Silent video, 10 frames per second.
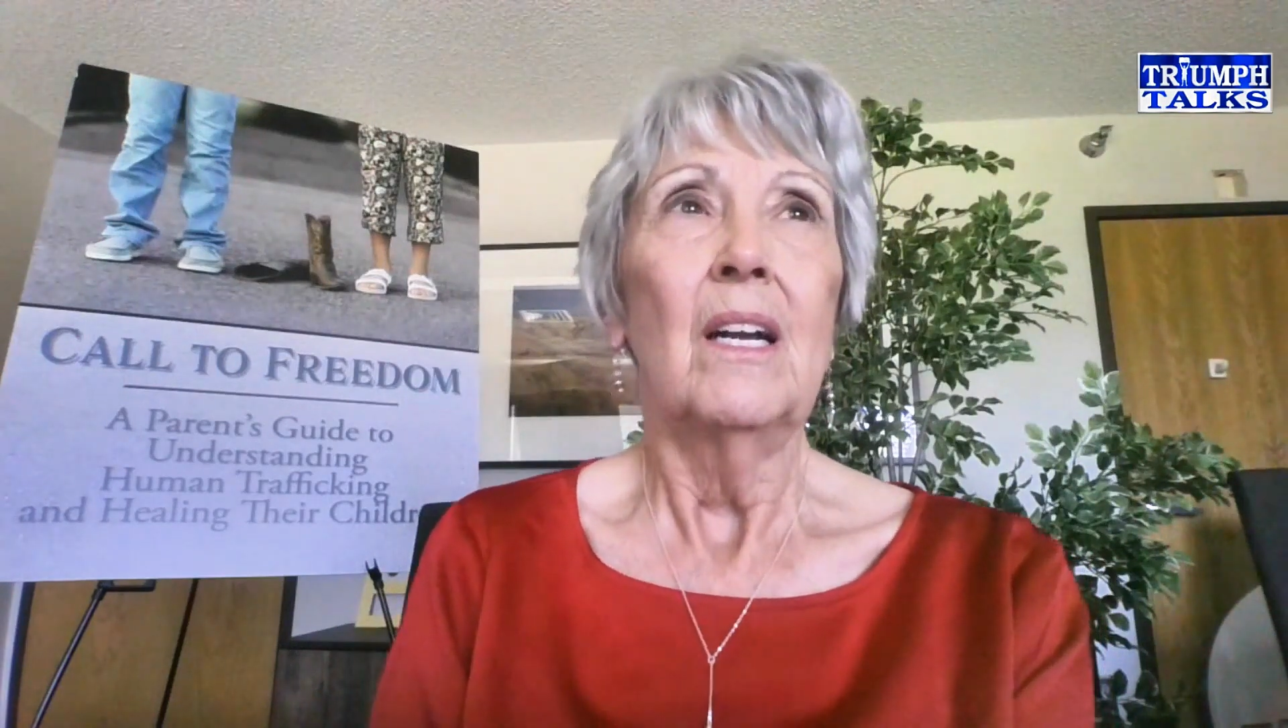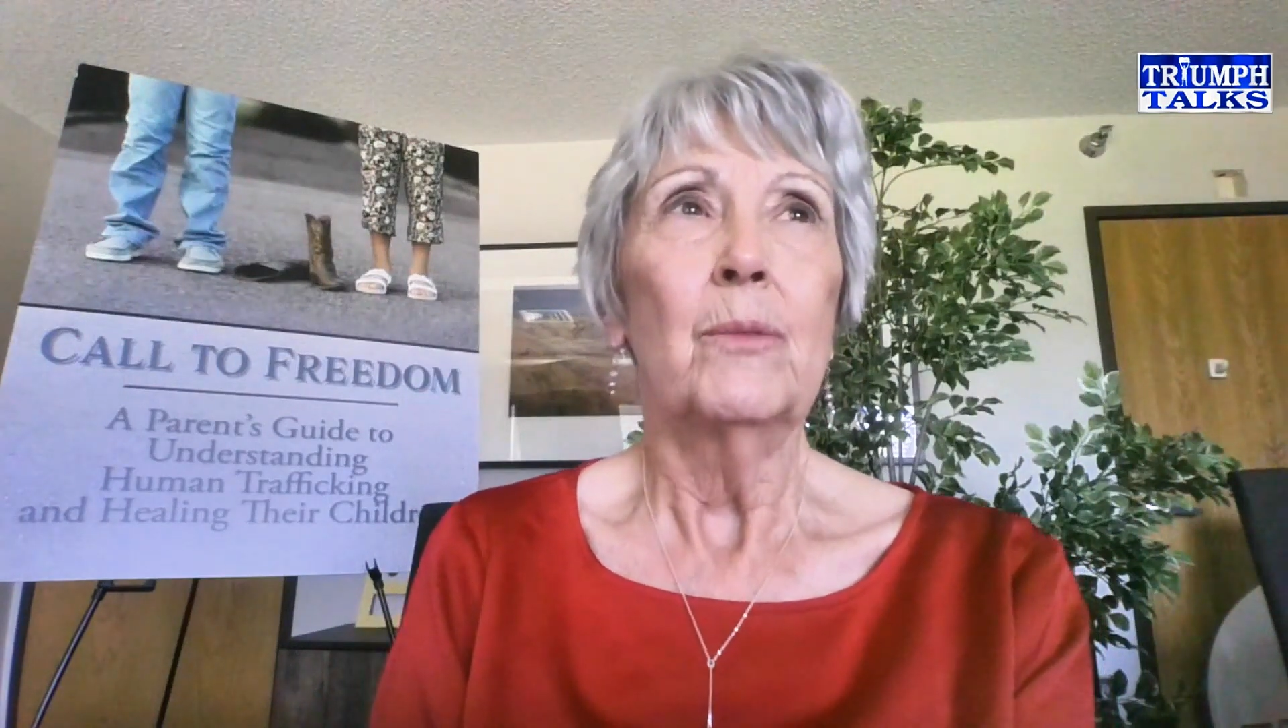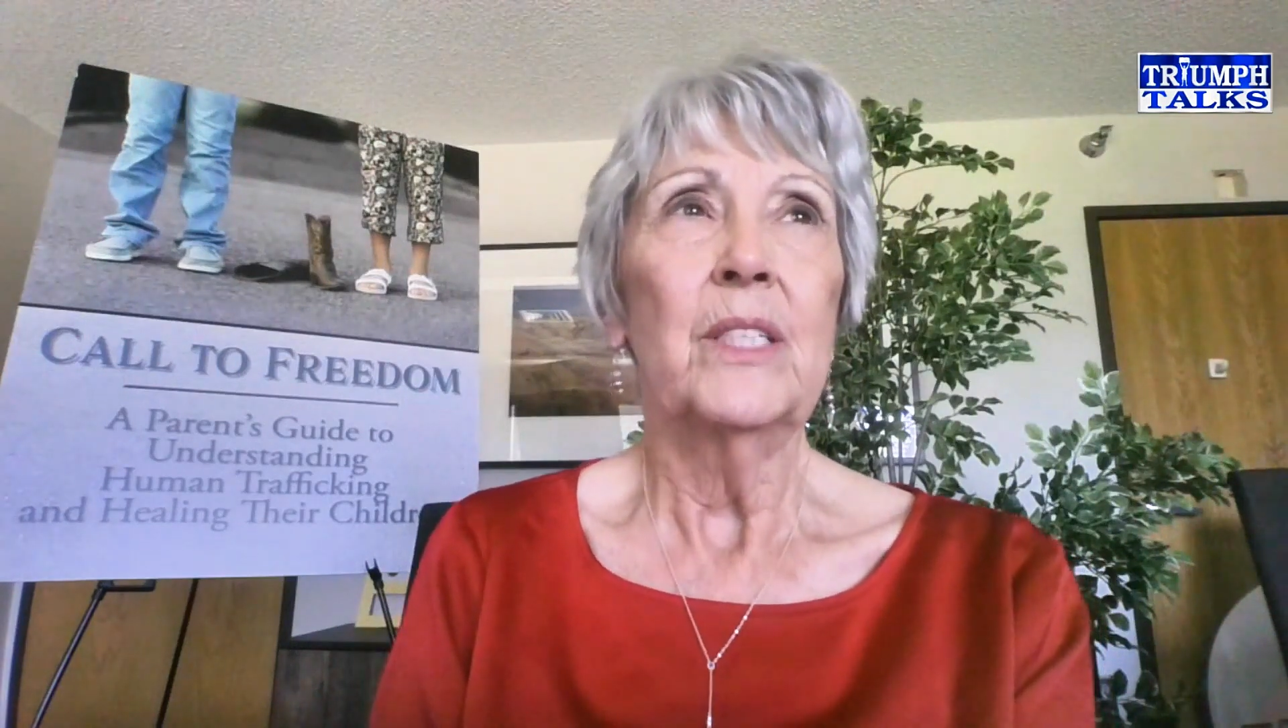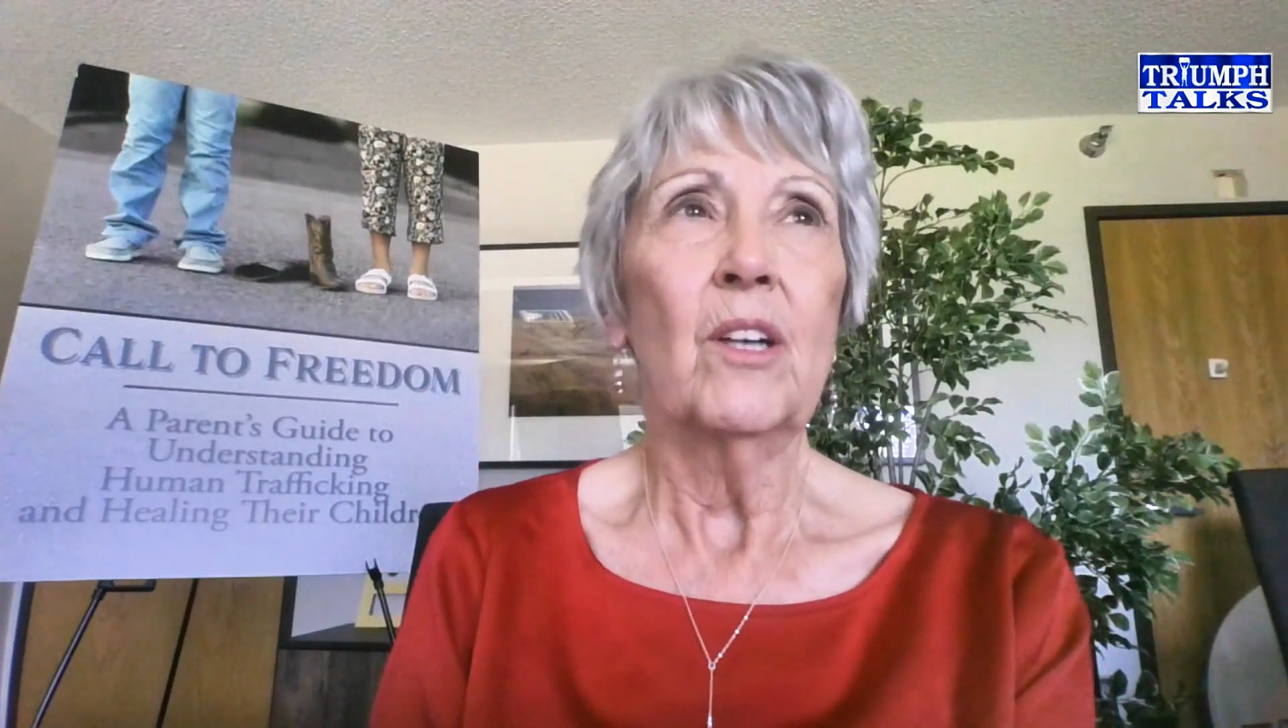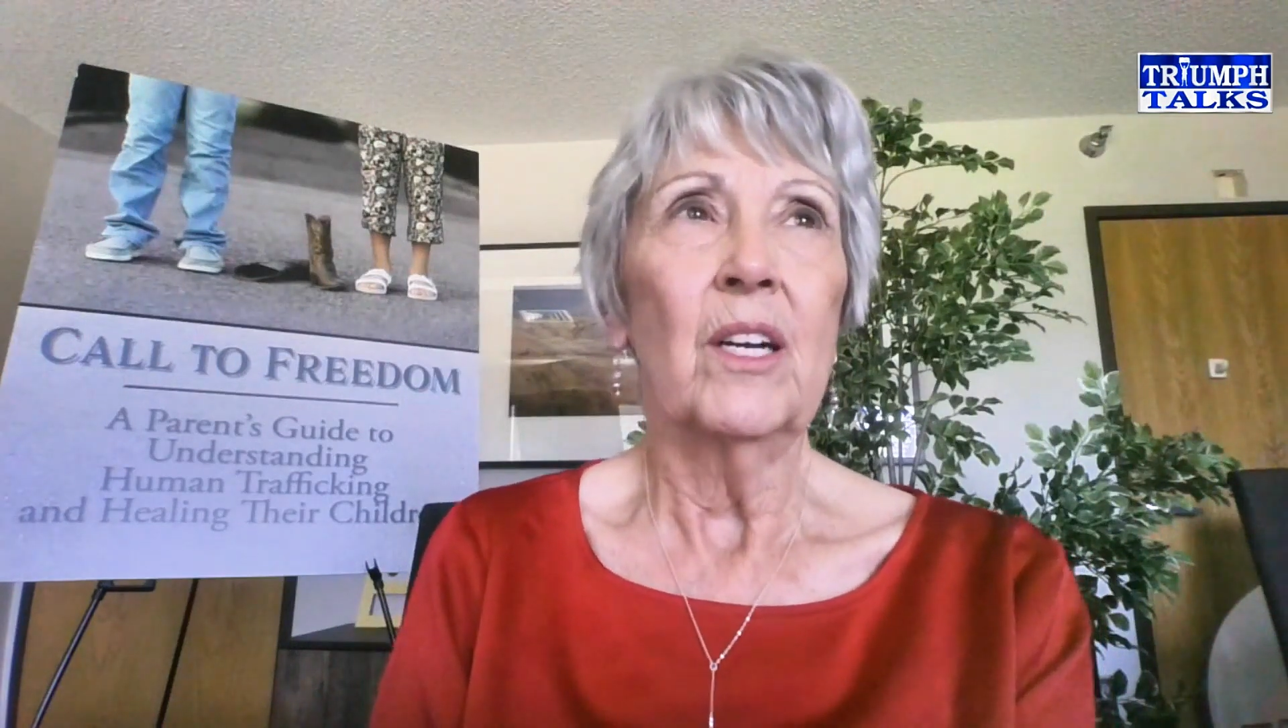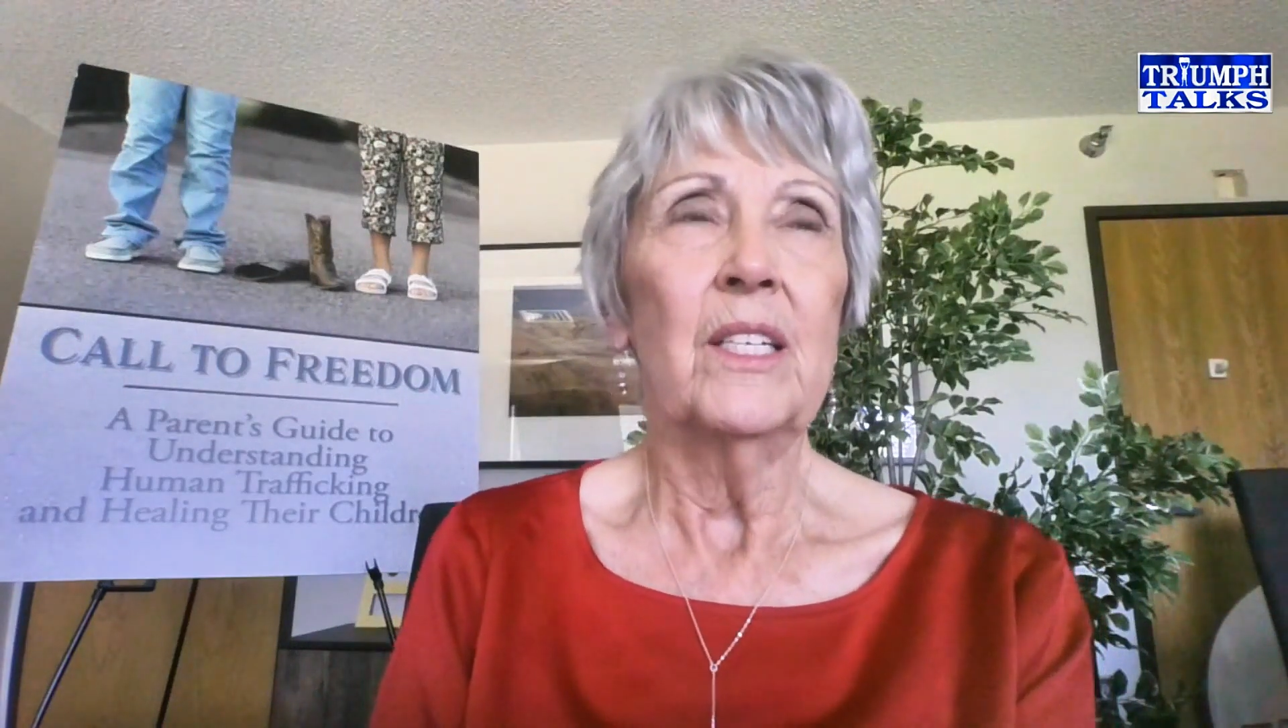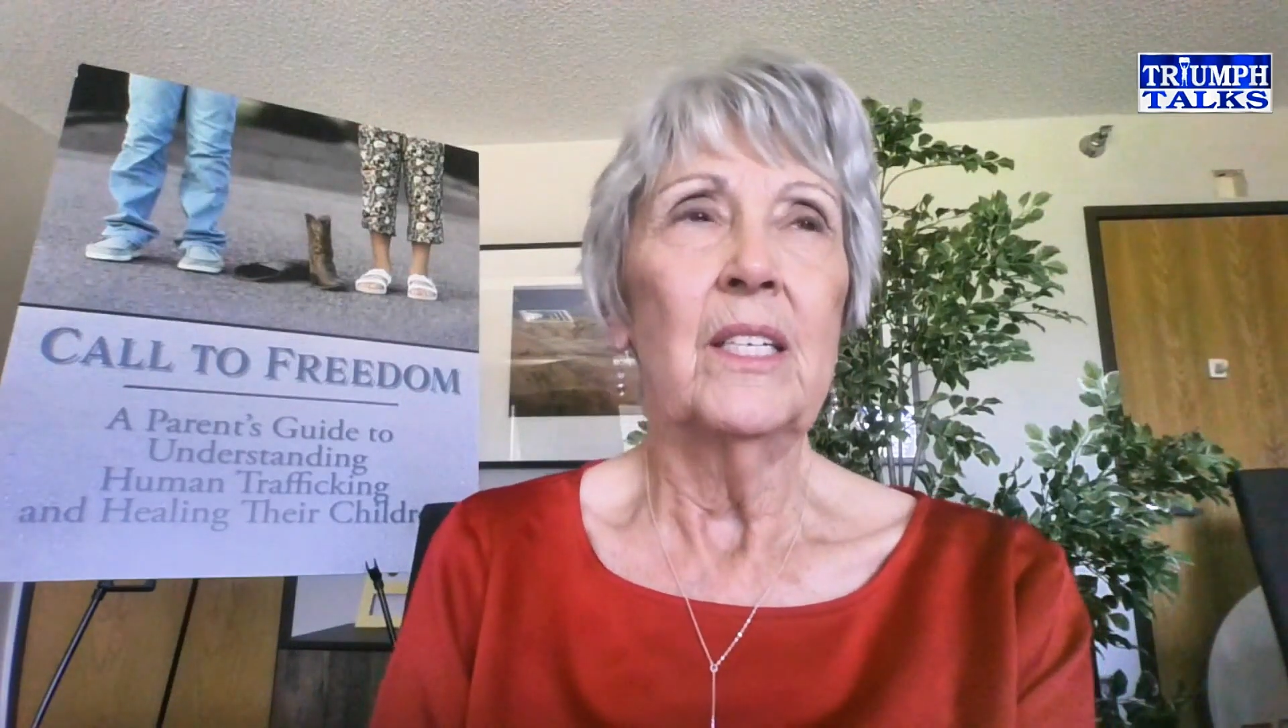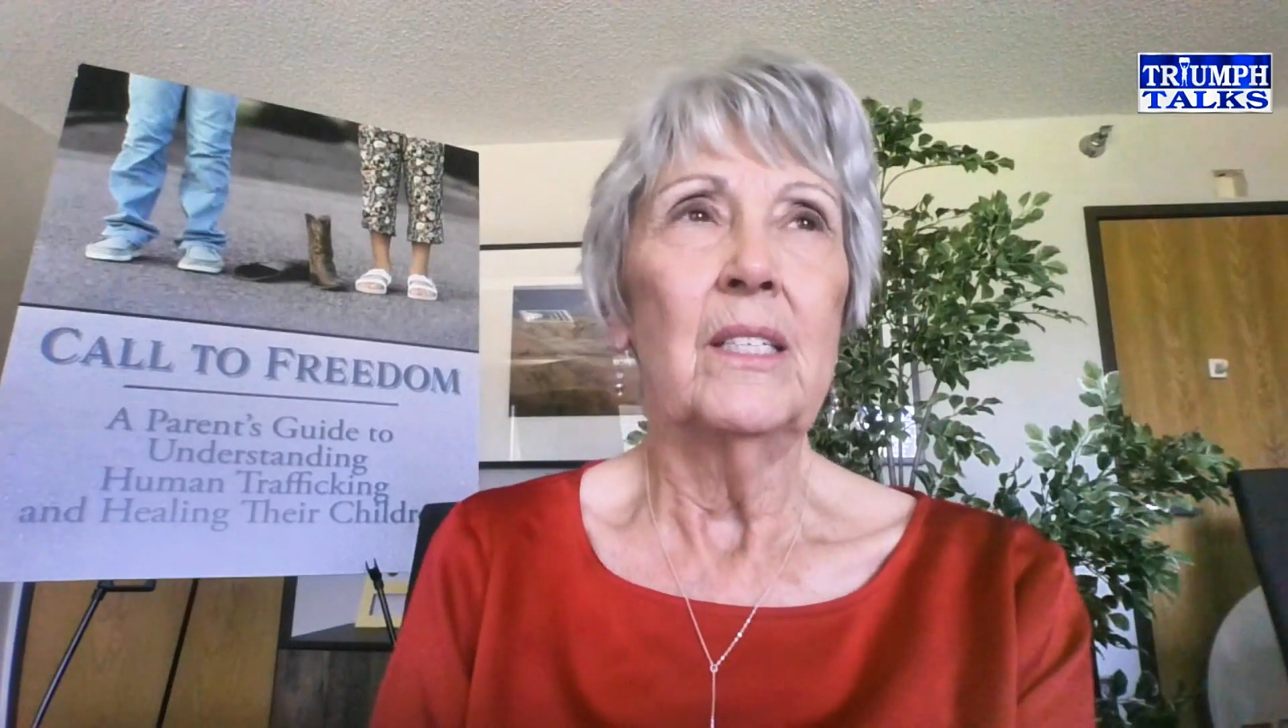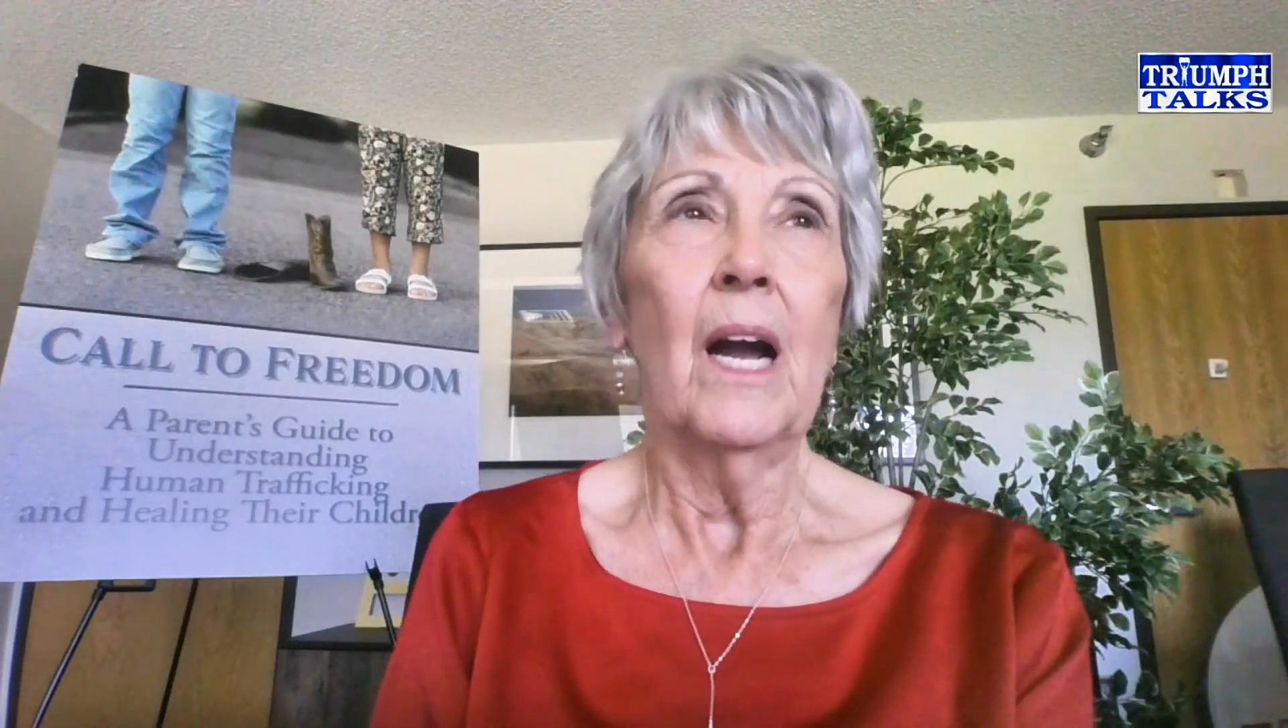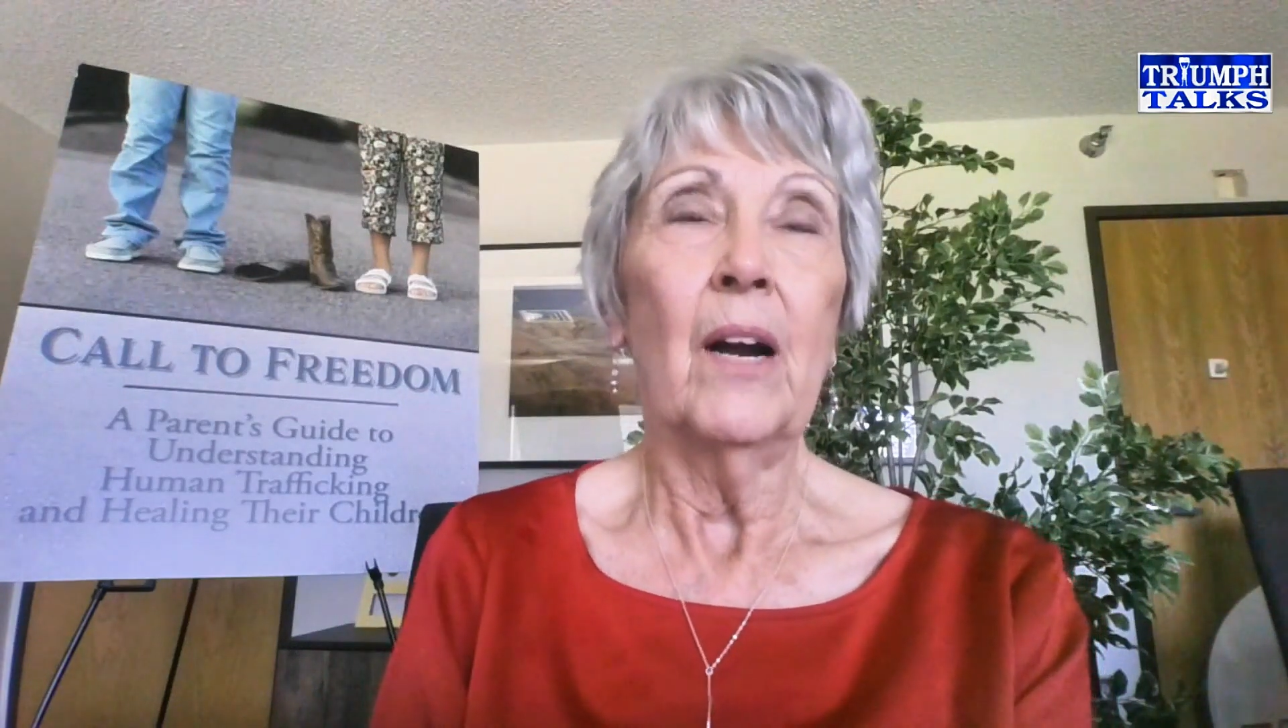
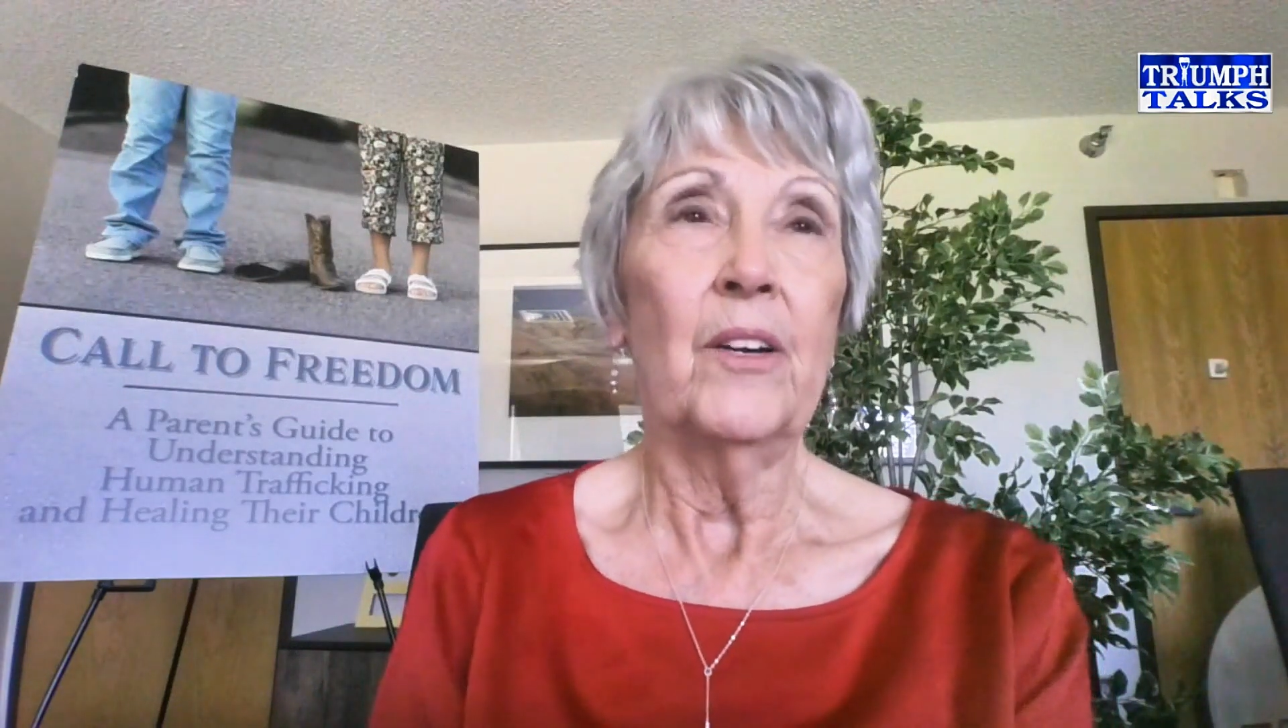regarding how